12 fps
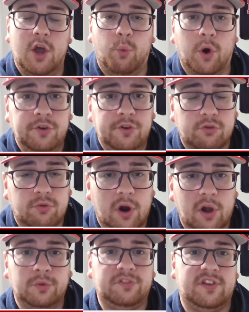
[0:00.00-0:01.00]
Would
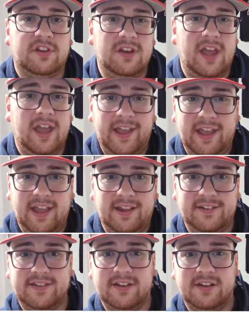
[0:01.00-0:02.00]
DeRozan
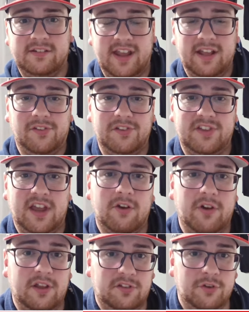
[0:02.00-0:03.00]
and Dalen
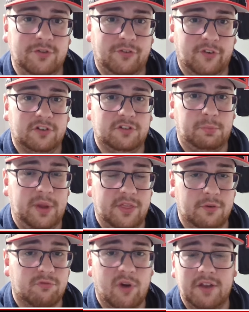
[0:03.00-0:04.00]
Terry and two firsts be
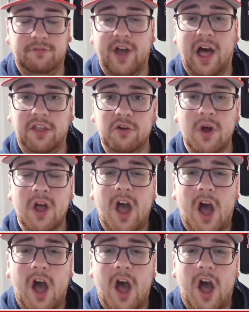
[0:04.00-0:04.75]
the right value?